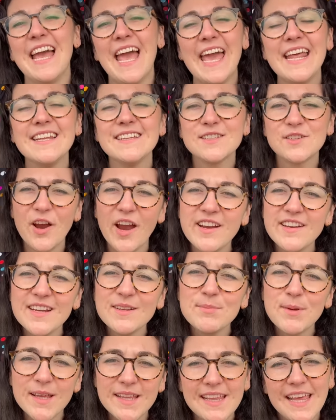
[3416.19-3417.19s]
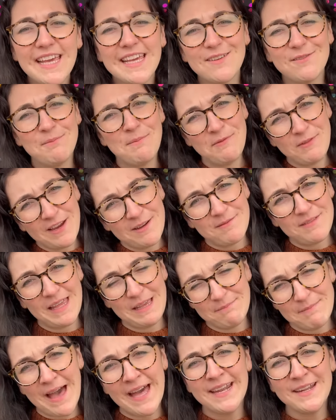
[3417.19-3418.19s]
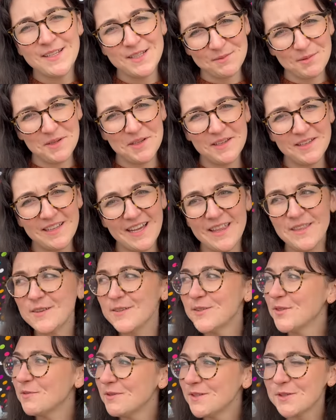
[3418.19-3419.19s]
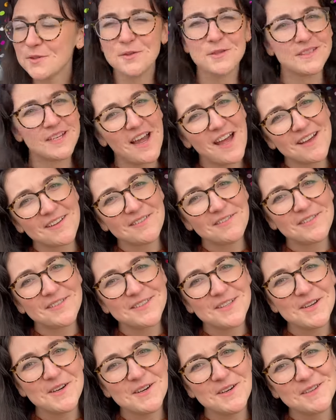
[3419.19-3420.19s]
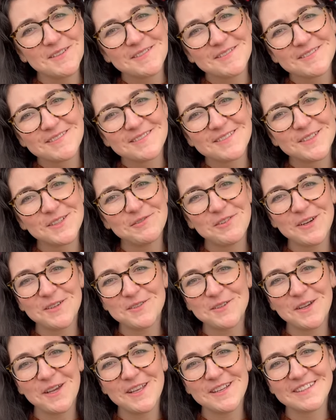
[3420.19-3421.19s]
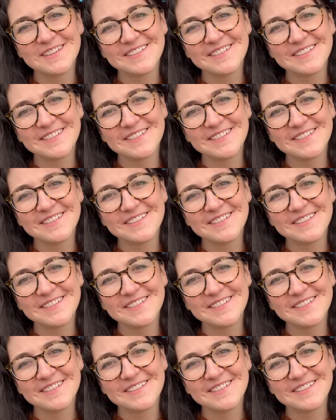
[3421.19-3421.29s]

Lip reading: It is crowded, but like manageable, and there's so much cool stuff. So yes. So far so good.